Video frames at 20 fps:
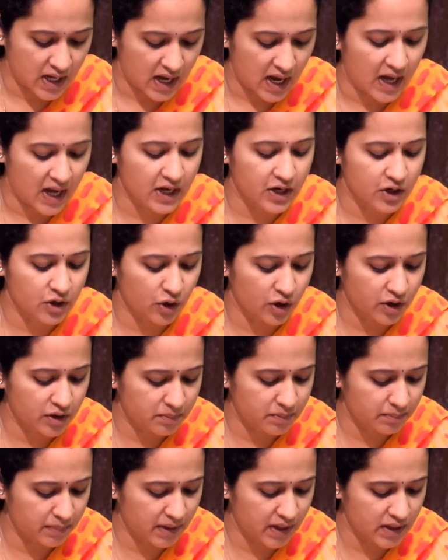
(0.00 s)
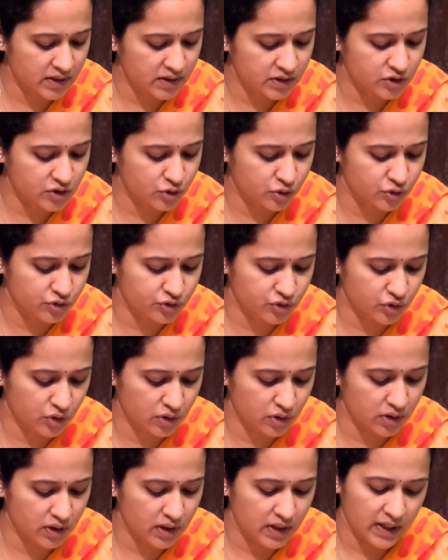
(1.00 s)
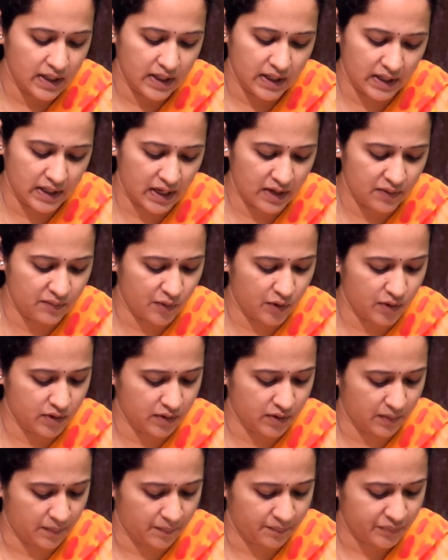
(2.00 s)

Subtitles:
are not made to store rainwater.